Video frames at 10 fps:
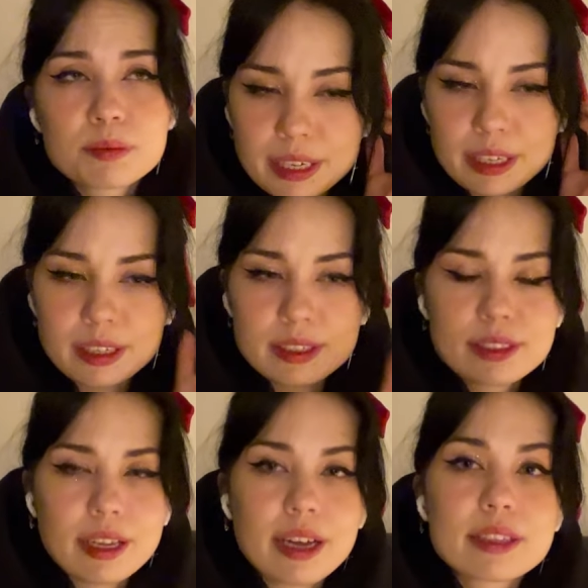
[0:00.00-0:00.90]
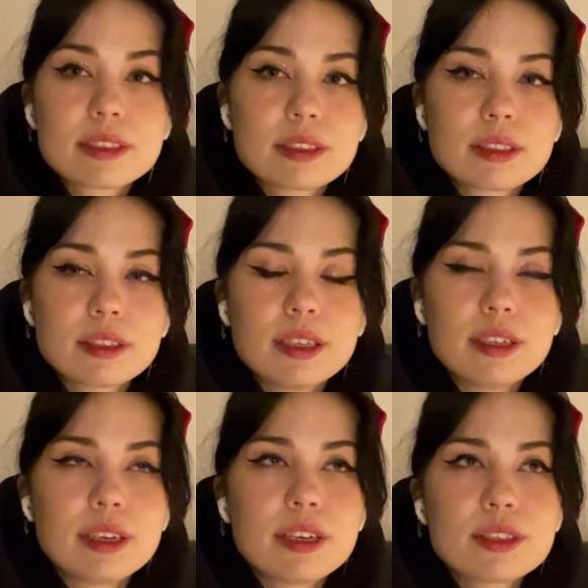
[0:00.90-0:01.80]
and it's that
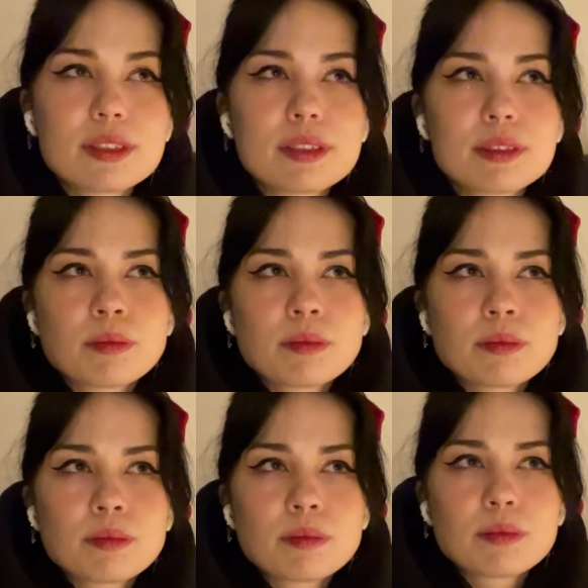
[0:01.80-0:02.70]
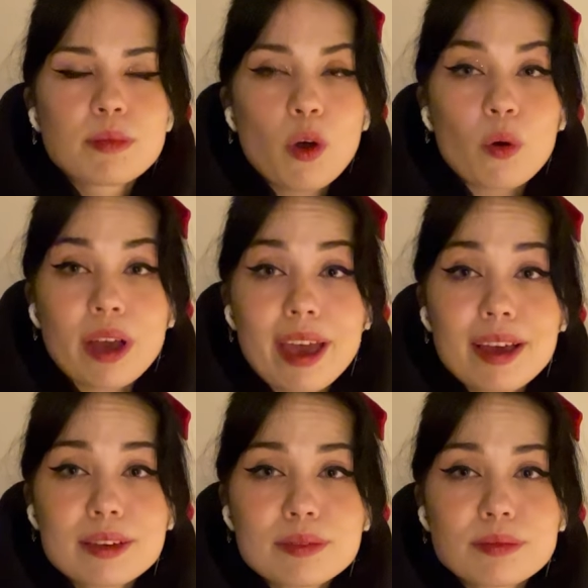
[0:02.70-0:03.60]
it is okay